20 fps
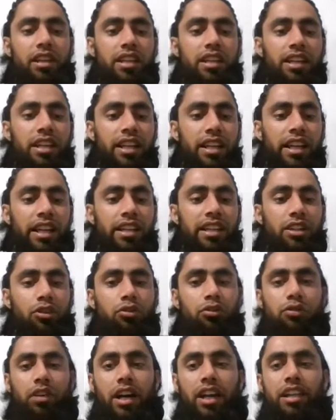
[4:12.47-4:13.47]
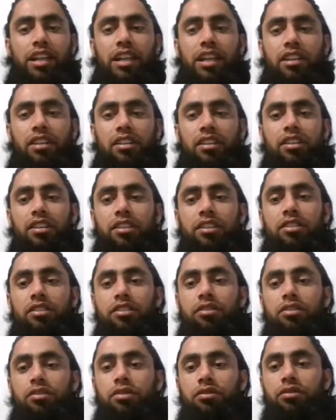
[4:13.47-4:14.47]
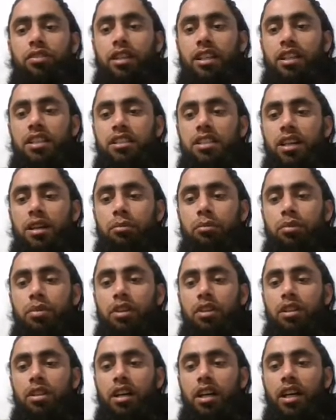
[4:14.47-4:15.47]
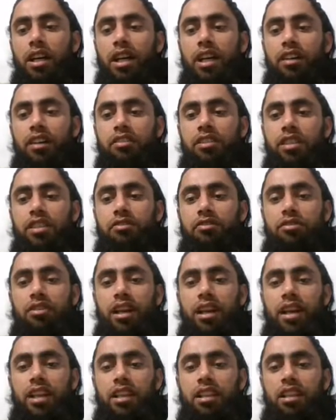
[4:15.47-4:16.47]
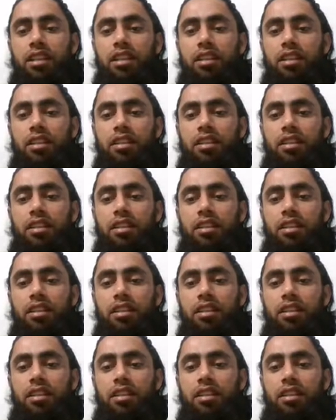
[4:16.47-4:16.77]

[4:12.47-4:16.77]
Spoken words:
create a new file here. So for example, I have that file,